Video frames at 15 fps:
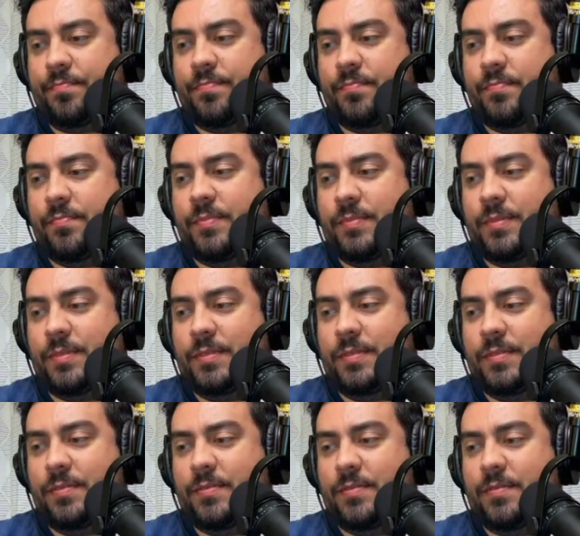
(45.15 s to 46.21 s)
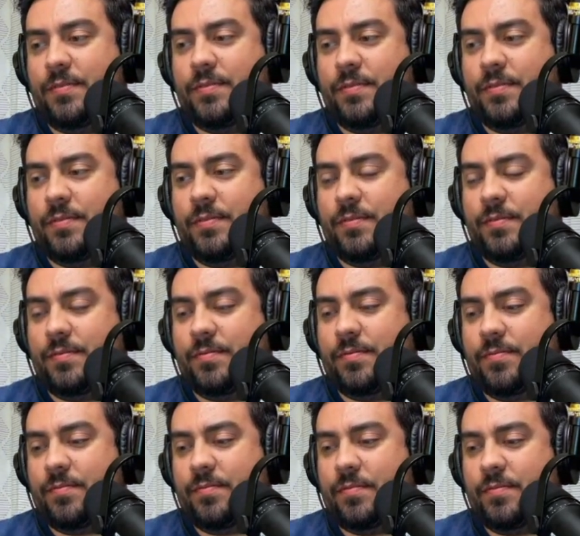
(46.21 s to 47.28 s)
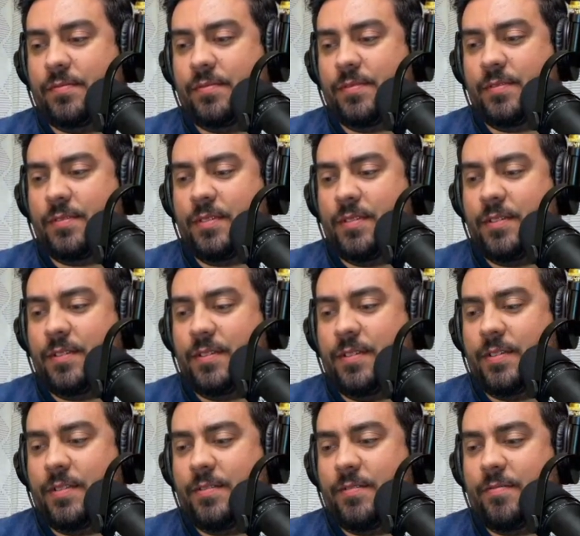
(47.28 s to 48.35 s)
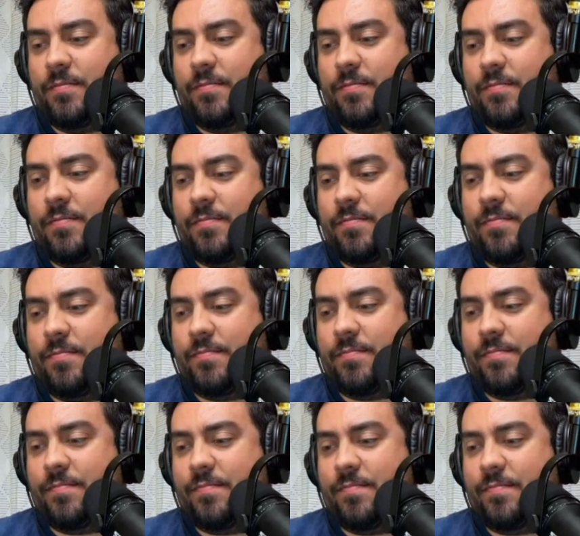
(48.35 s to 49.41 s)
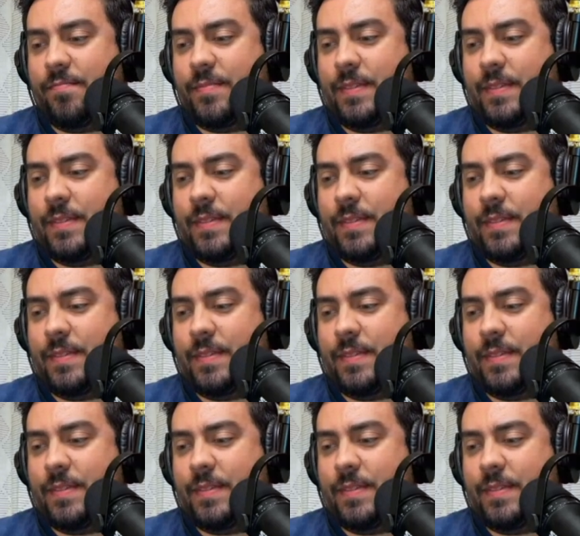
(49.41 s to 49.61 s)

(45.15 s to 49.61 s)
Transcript: (not speaking)